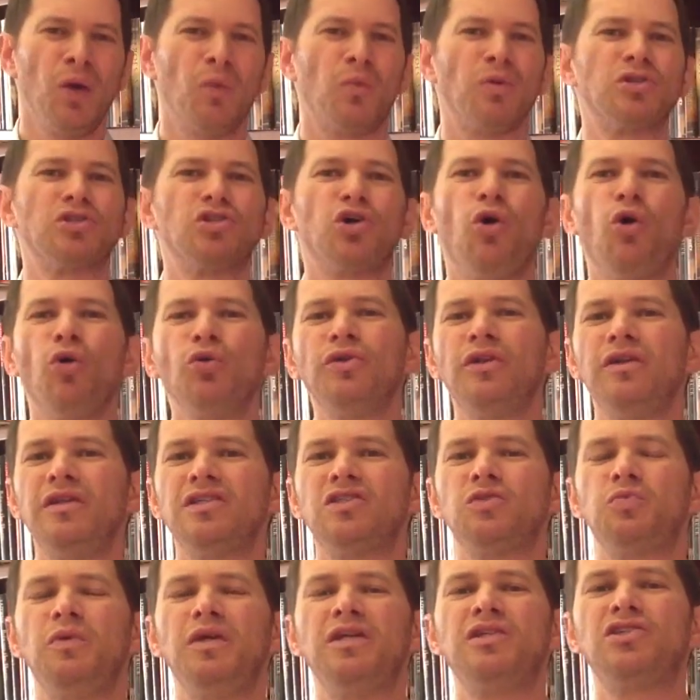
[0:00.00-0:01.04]
We're told in
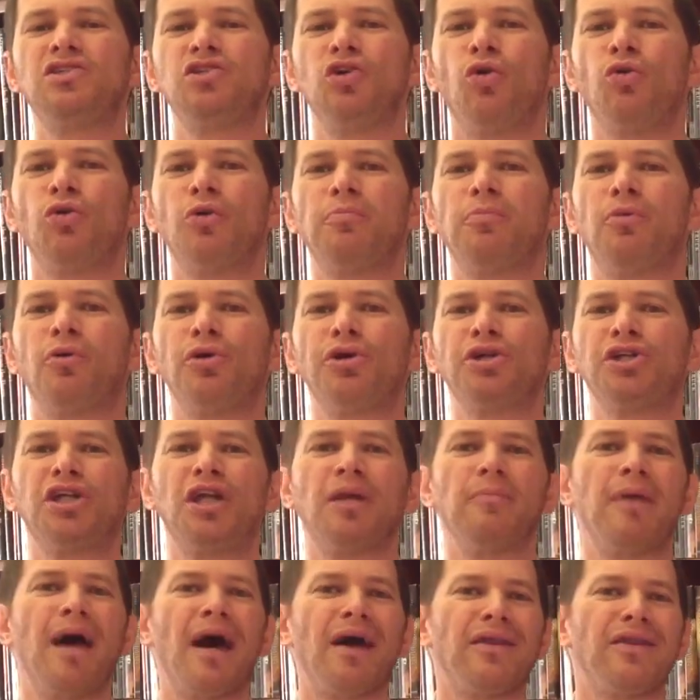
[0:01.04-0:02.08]
this week's Torah
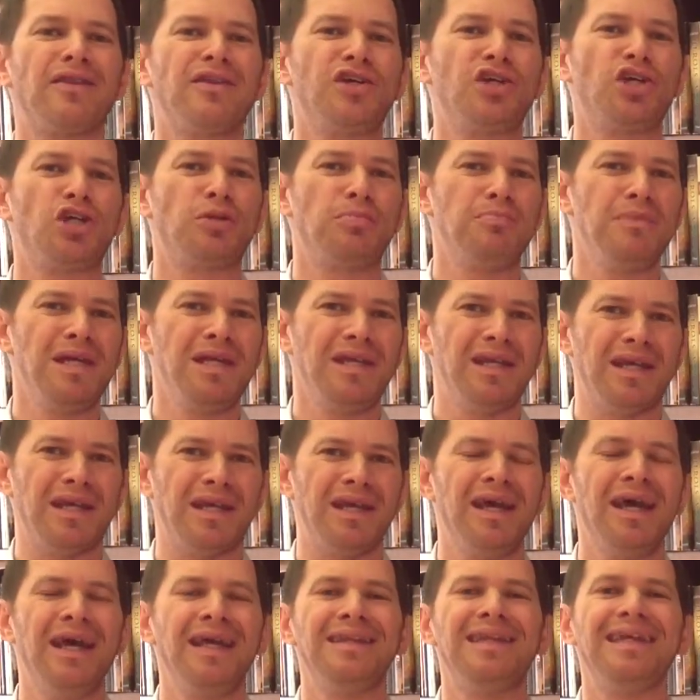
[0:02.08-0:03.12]
portion about the
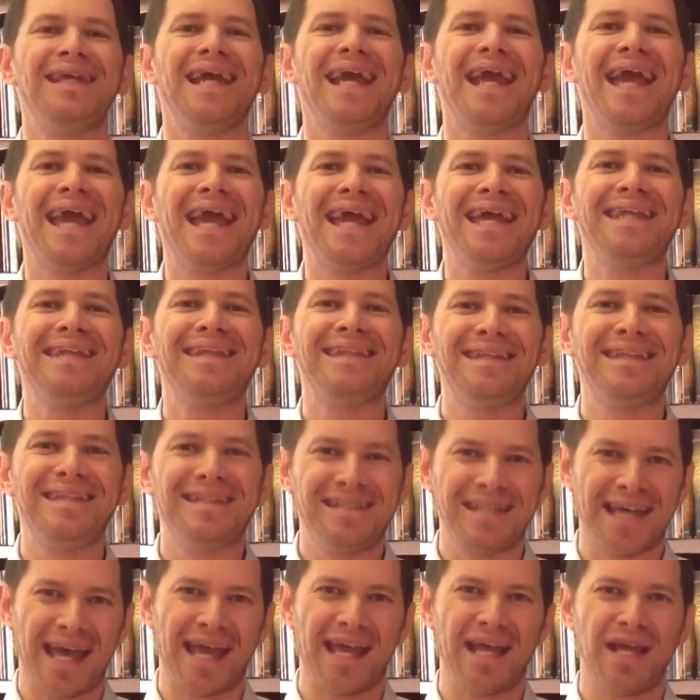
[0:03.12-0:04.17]
Shemini, the eighth
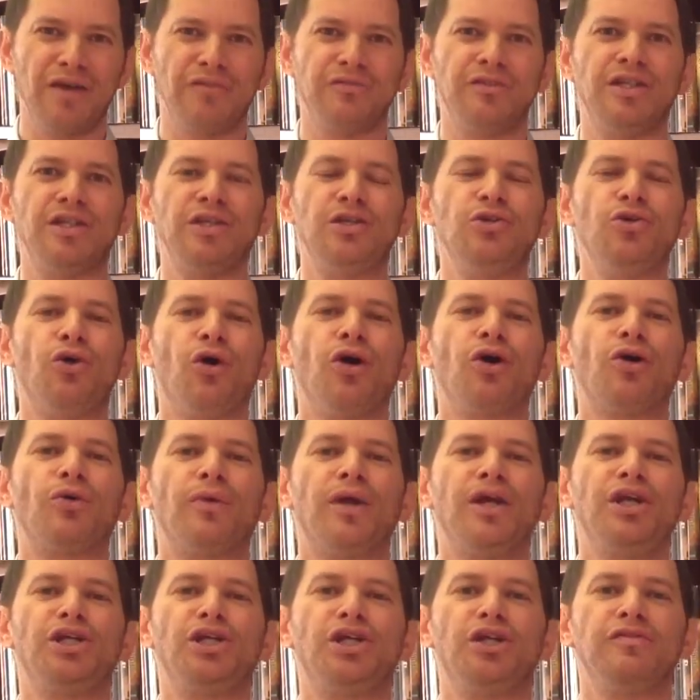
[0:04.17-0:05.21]
day of the
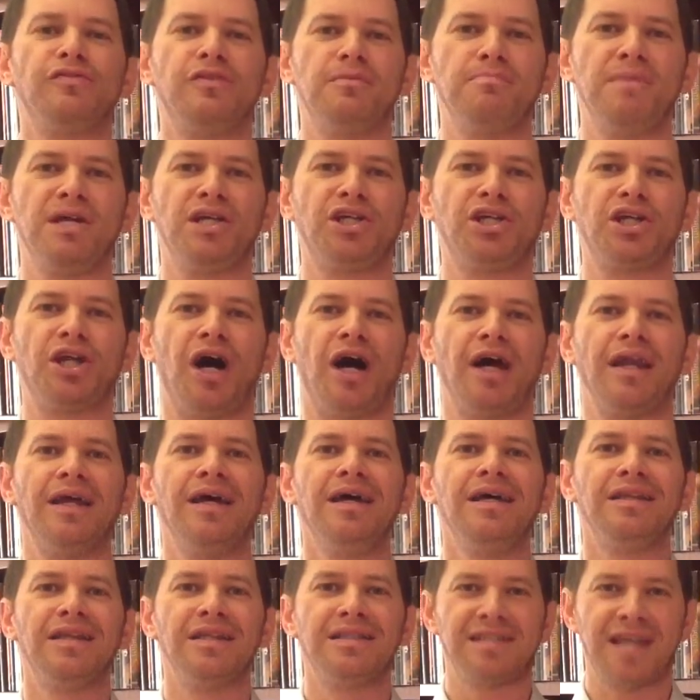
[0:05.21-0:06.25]
inauguration of the Mishkan,
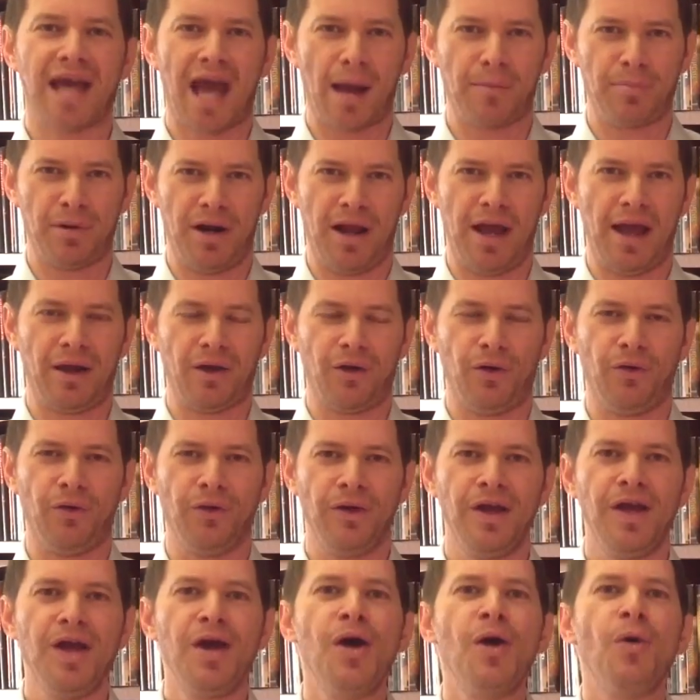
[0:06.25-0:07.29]
the tabernacle,
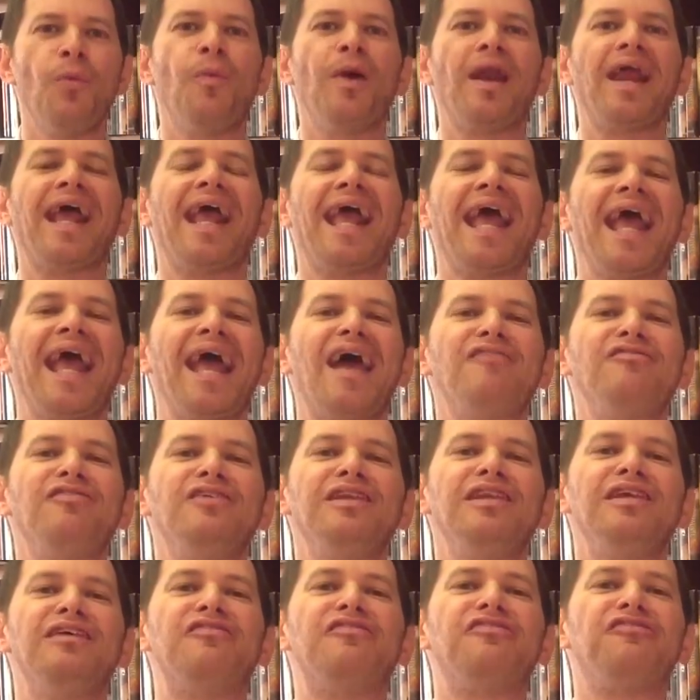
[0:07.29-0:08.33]
when a
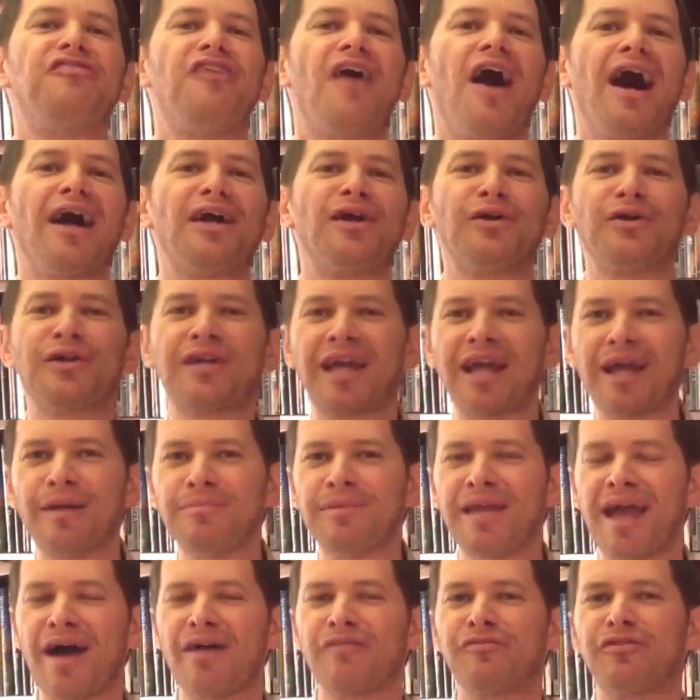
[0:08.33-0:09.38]
heavenly fire came
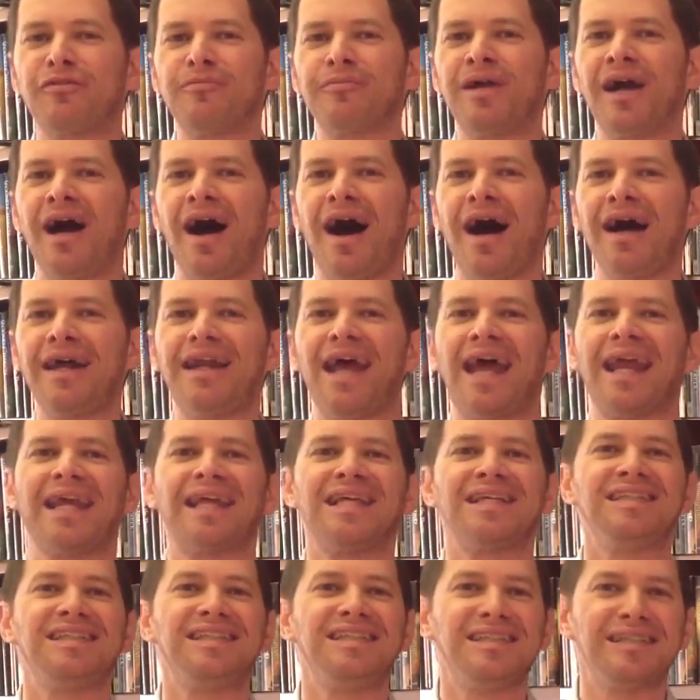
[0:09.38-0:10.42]
down from God and
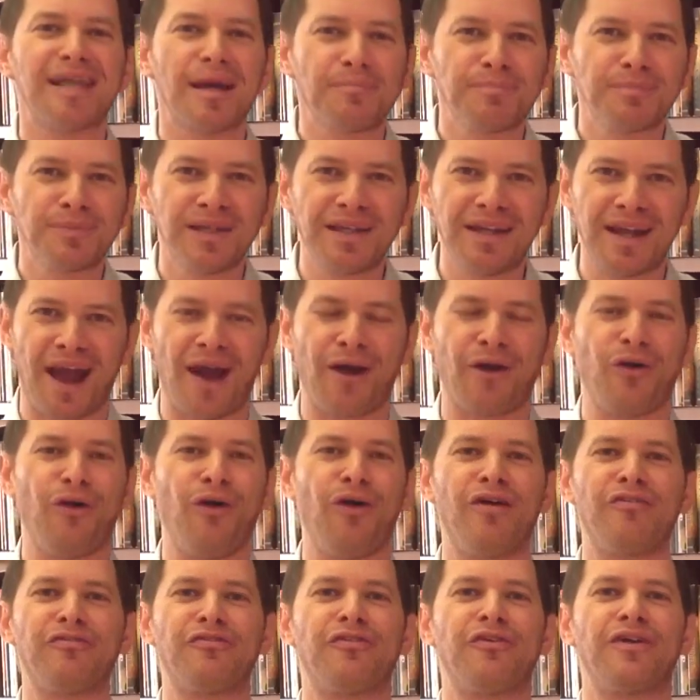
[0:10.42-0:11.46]
accepted our
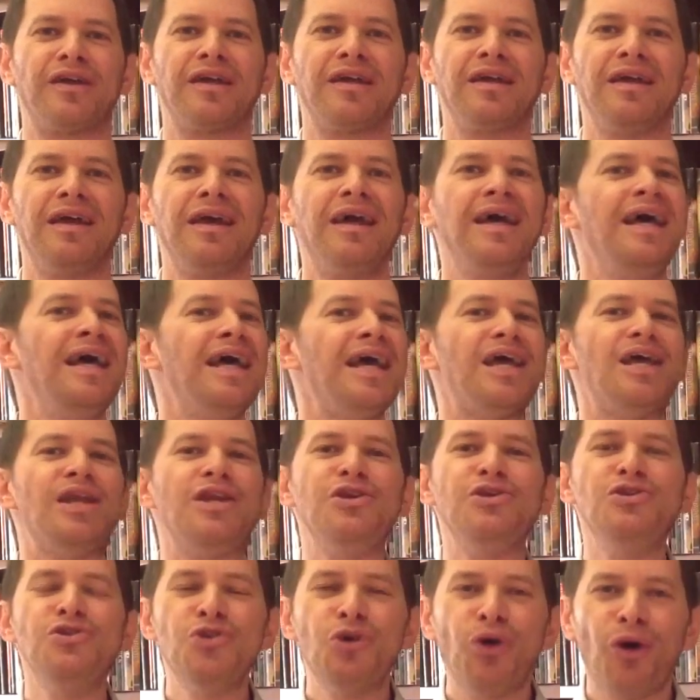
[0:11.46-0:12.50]
offering,
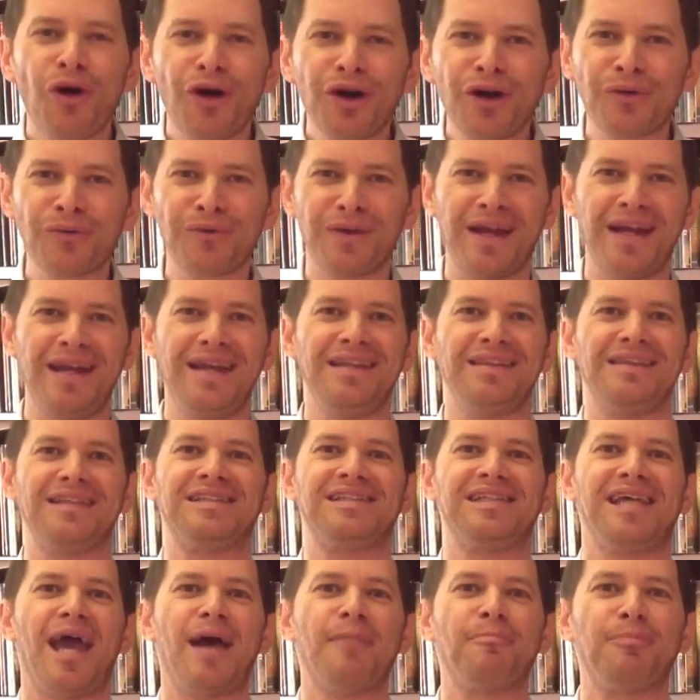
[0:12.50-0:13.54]
inaugurating the
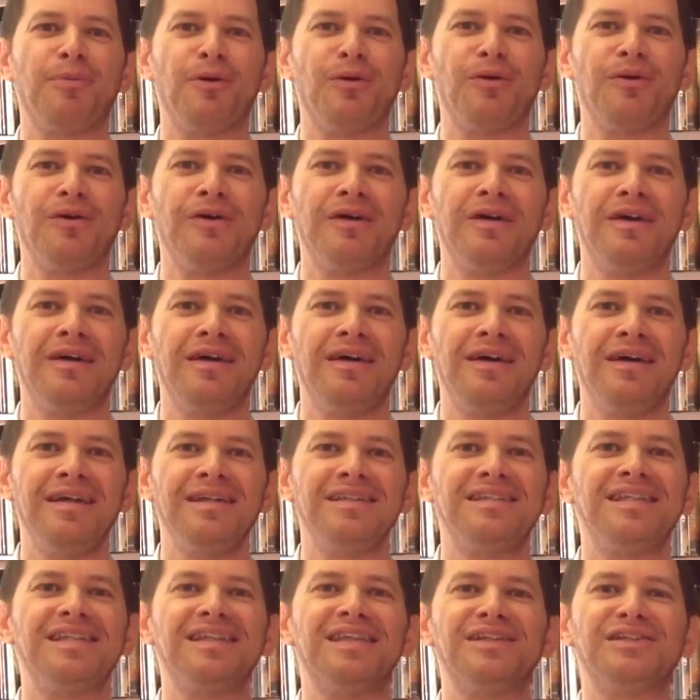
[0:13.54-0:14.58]
temple
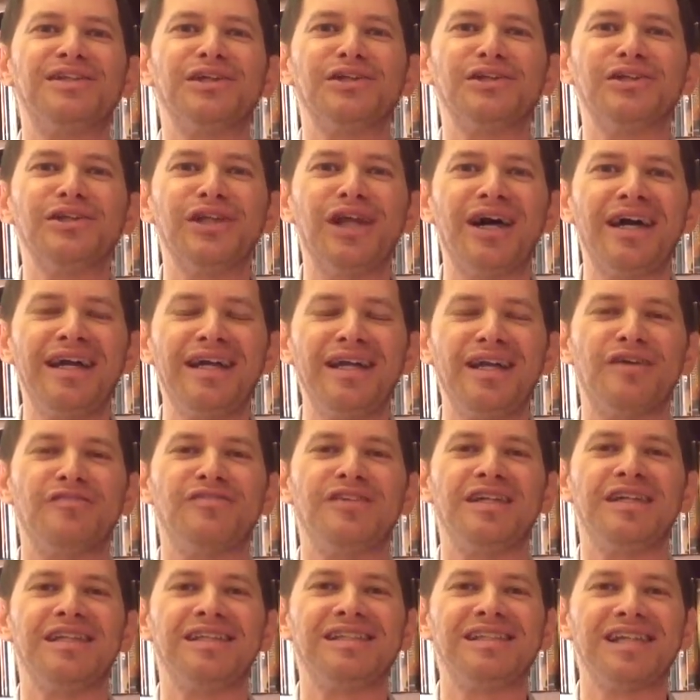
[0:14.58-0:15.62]
to the delight of
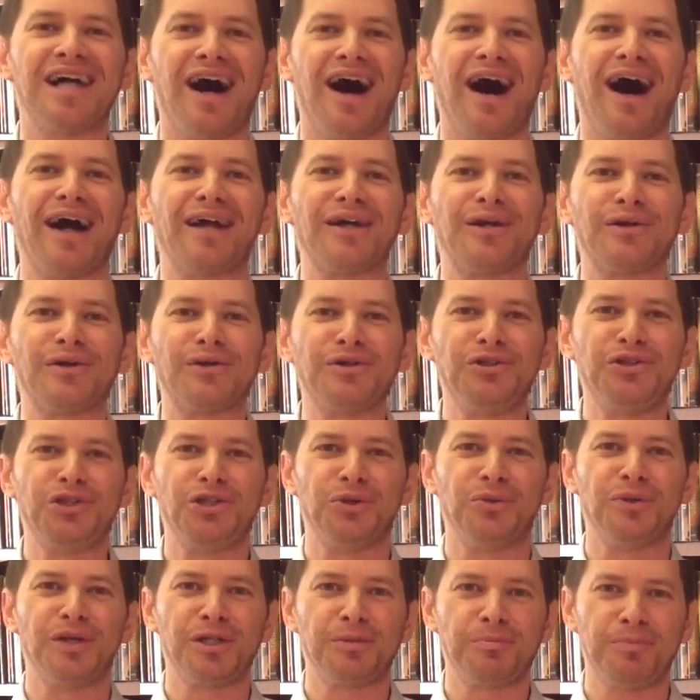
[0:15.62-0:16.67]
the entire
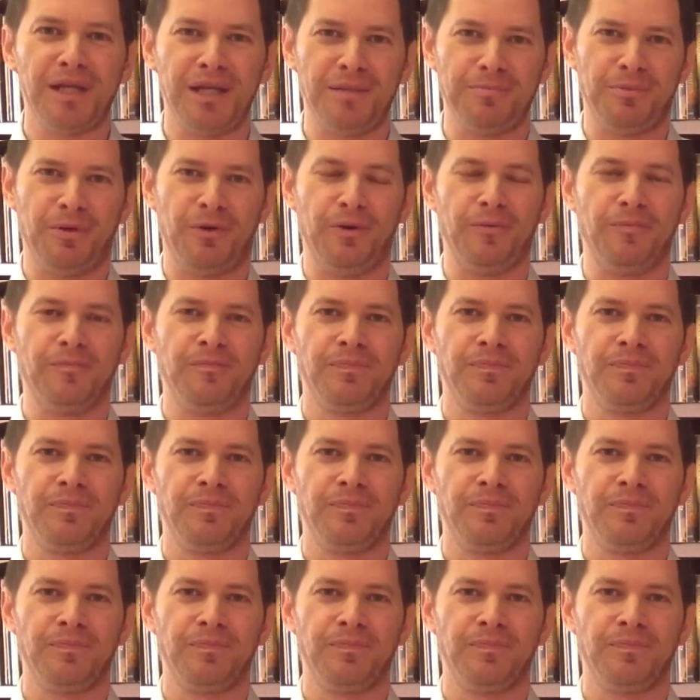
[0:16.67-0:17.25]
Jewish people.